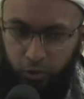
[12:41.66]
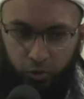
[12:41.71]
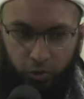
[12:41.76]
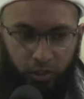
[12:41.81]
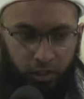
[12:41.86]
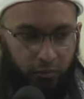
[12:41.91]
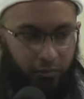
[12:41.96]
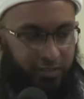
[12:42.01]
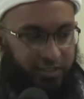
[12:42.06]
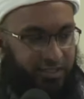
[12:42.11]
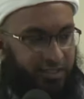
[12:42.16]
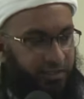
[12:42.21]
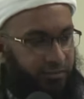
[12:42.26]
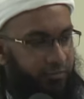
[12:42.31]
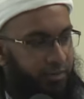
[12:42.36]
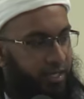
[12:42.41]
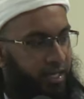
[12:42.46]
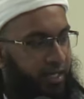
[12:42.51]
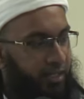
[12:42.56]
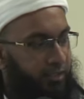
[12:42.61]
Today we see the
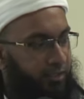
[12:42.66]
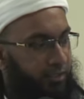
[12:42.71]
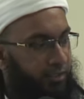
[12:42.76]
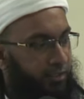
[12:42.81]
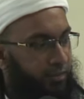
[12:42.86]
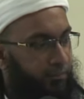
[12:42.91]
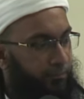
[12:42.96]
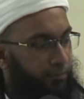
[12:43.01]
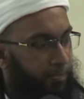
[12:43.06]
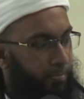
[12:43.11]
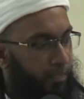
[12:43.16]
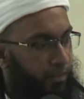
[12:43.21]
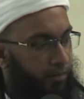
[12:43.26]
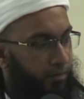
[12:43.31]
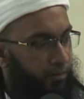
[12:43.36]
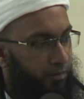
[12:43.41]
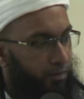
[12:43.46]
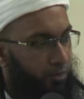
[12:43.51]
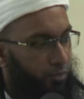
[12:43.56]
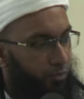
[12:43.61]
reality
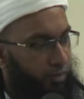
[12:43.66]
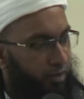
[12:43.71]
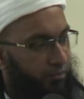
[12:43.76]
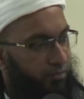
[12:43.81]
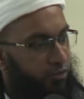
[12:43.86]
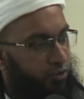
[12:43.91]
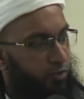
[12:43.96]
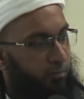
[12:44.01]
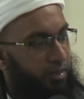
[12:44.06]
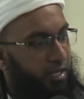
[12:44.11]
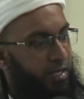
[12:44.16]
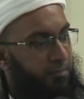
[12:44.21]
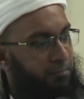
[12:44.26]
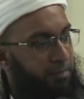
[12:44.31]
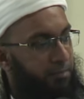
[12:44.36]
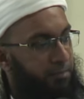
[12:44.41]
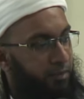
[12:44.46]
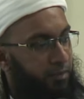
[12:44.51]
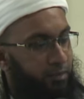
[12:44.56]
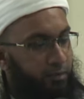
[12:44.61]
we have so many
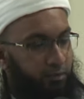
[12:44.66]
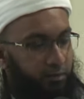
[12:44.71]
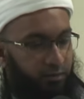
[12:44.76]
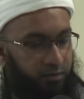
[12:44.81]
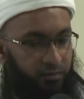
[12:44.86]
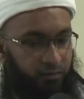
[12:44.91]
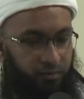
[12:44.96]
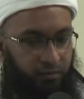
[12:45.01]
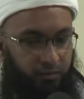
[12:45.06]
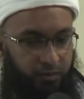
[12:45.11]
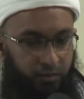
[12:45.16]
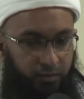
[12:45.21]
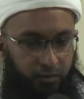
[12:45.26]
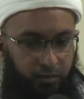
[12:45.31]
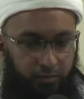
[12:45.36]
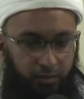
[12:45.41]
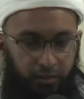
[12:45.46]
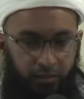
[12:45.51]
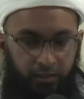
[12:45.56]
people that